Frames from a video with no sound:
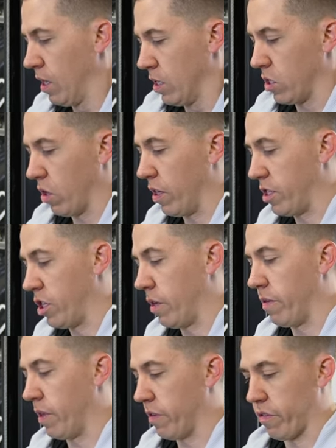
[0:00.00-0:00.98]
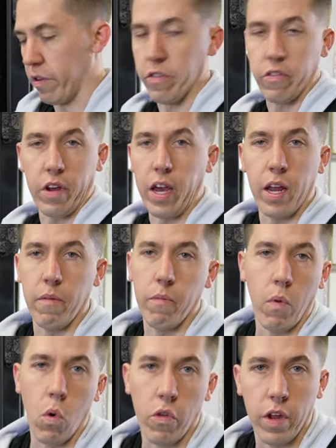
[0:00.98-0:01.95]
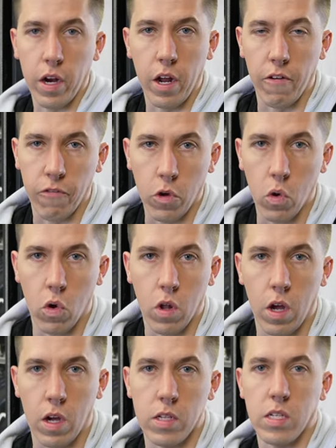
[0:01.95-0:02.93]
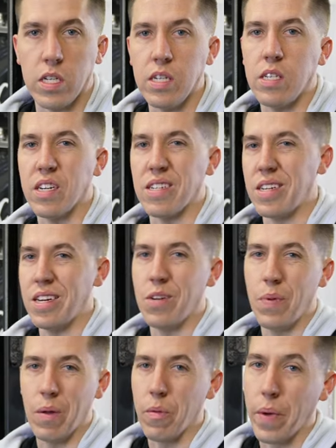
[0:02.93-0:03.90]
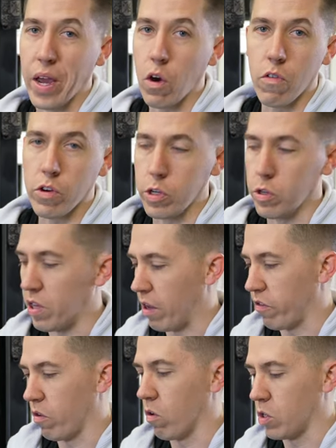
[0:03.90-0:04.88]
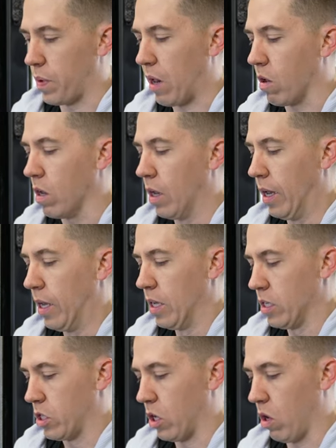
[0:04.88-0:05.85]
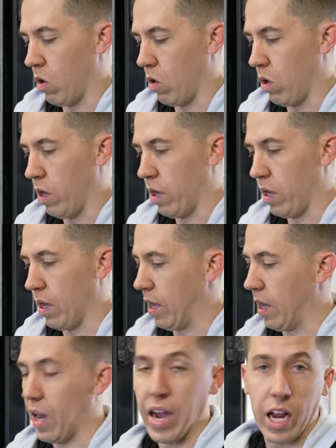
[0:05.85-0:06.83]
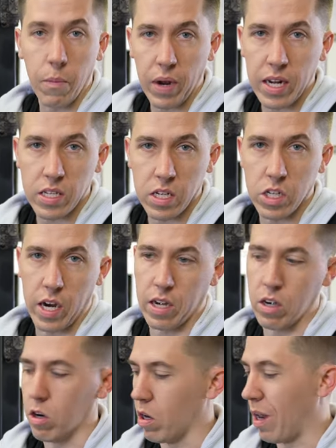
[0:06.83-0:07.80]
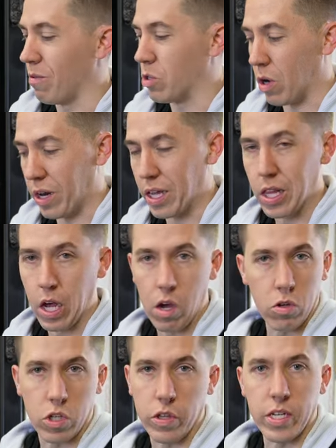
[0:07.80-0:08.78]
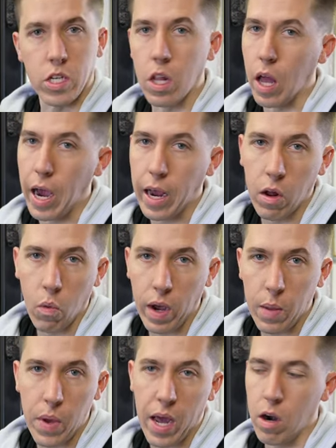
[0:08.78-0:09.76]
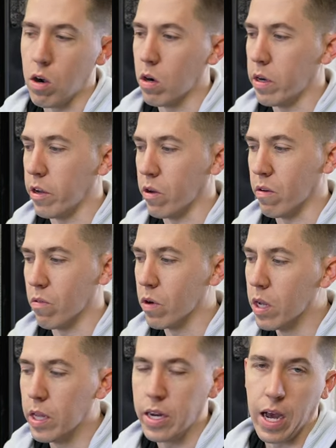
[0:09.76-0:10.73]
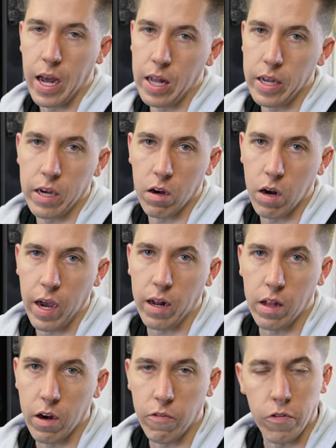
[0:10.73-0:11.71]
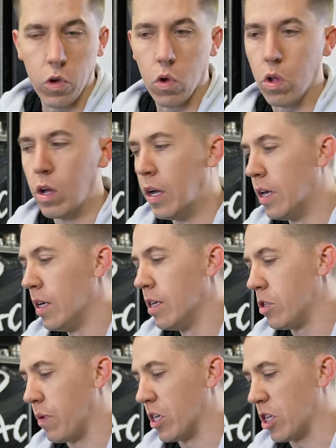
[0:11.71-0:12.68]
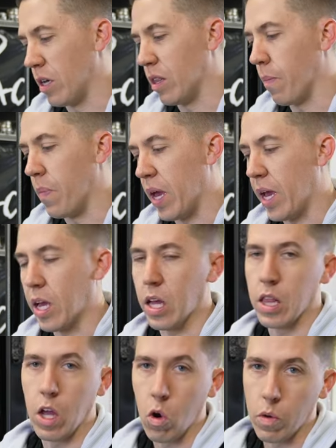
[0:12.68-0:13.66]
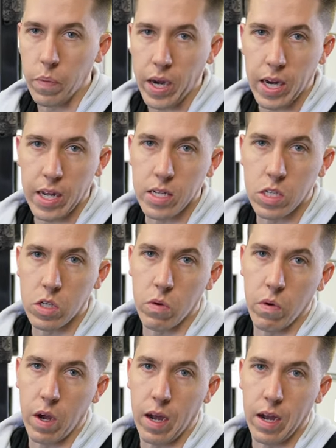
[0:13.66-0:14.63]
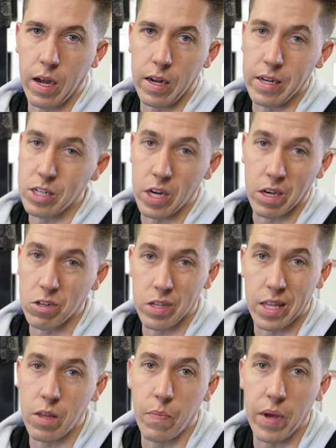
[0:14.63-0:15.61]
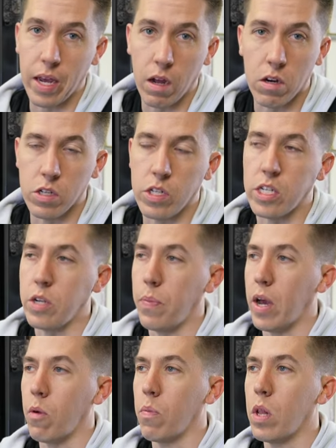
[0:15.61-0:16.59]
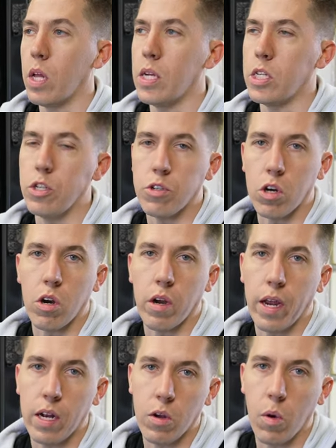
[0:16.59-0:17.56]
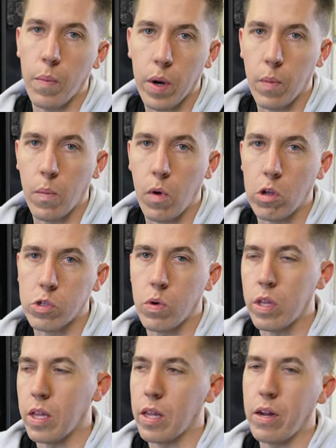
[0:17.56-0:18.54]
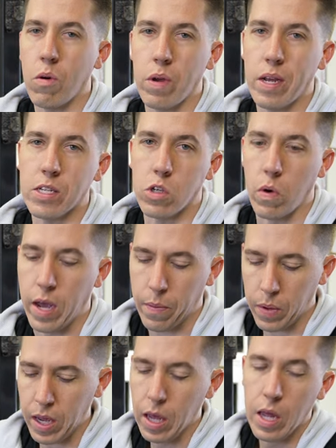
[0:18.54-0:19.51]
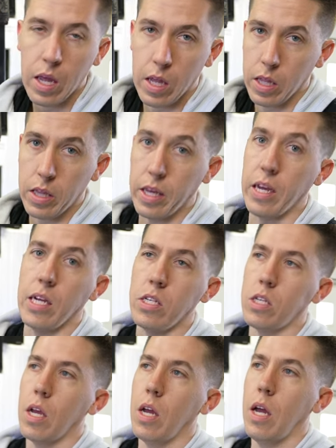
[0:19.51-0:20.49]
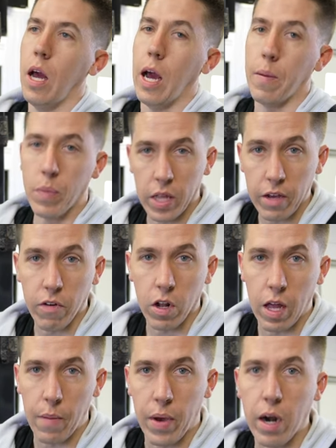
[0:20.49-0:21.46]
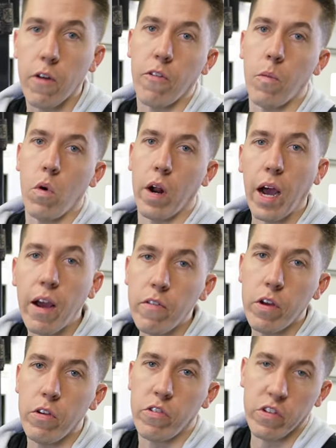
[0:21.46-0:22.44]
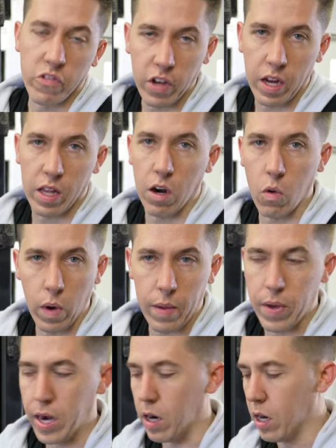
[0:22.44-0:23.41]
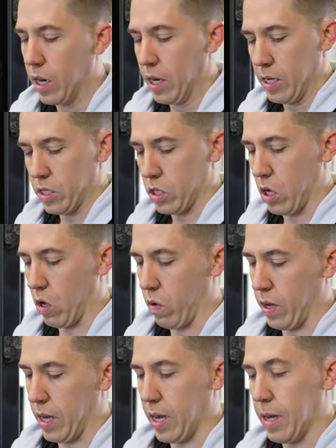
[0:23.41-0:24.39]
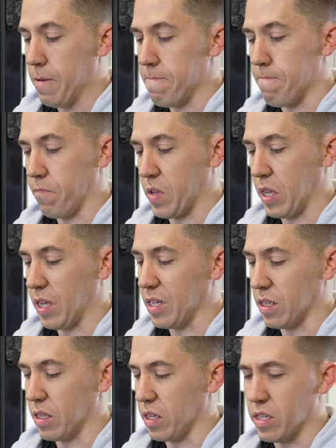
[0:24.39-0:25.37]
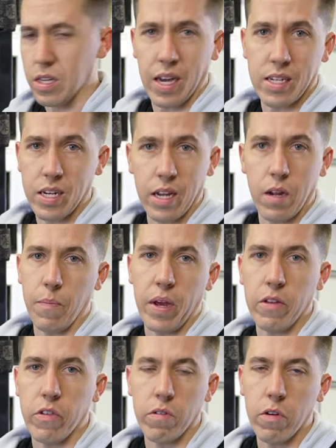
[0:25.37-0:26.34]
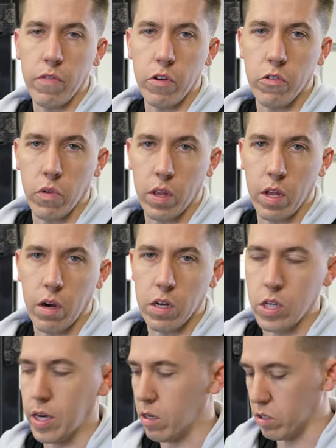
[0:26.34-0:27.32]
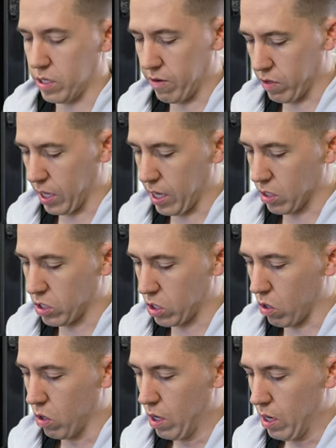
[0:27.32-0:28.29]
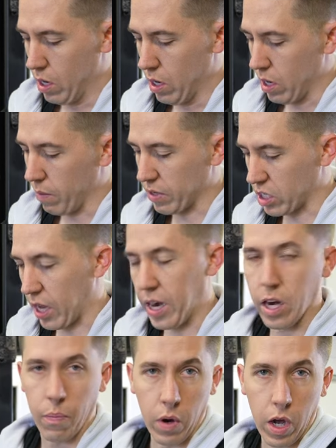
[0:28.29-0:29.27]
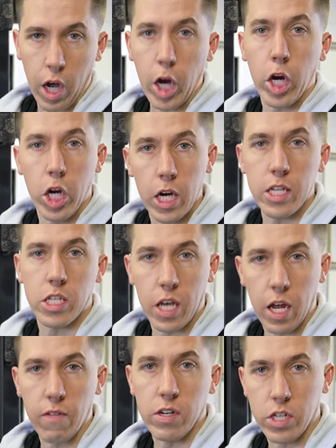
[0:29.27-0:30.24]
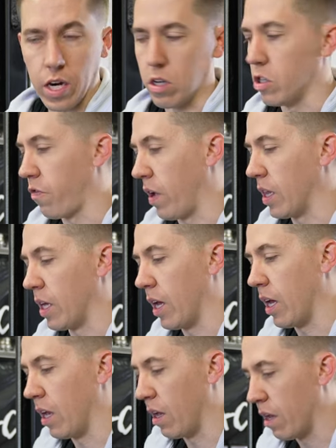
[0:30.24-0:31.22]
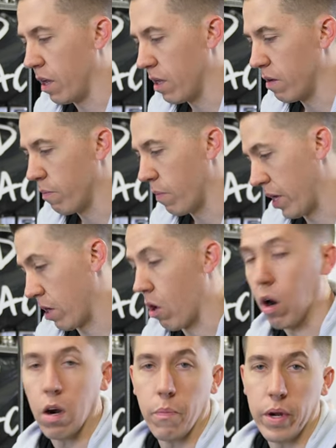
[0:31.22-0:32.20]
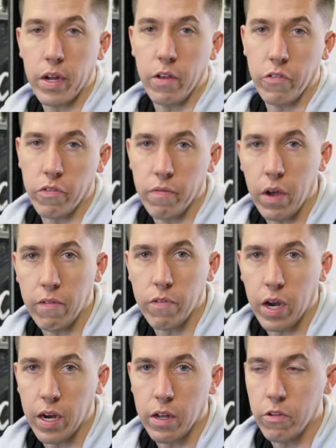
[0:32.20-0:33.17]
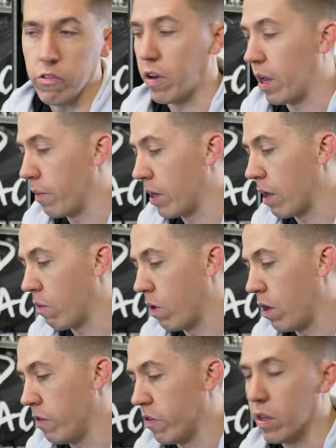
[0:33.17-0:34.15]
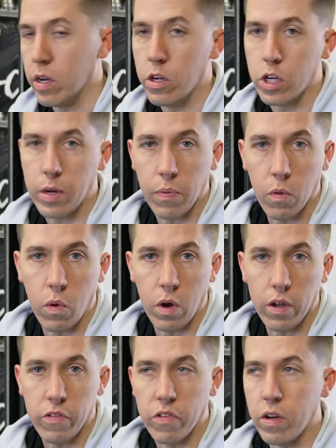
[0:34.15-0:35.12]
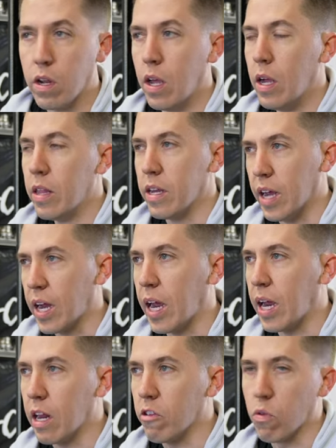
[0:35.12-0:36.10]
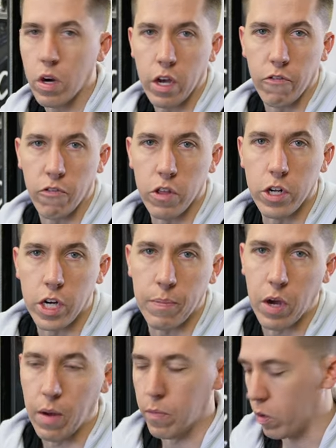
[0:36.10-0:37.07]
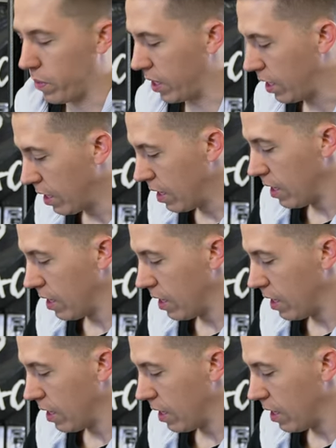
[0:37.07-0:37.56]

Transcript: So this should, this is again more than enough fuel on C16 to be able to make over 2000 horsepower. So uh, high impedance injector, I was running low, so these will idle way better. You can really dial in your idle air fuel especially the big low impedance uh, injectors like the big 160 pound plus you start getting to a minimum pulse width and they don't get so happy these I believe are a lot better from what I've used and seen they're way better so uh, and these guys get amazing reviews with their injectors and everything else so I'm excited to put a good set of injectors finally in my car because I've kind of used hand-me-down ones and then cheaper ones and the Deka 80s were good for the cheap combo but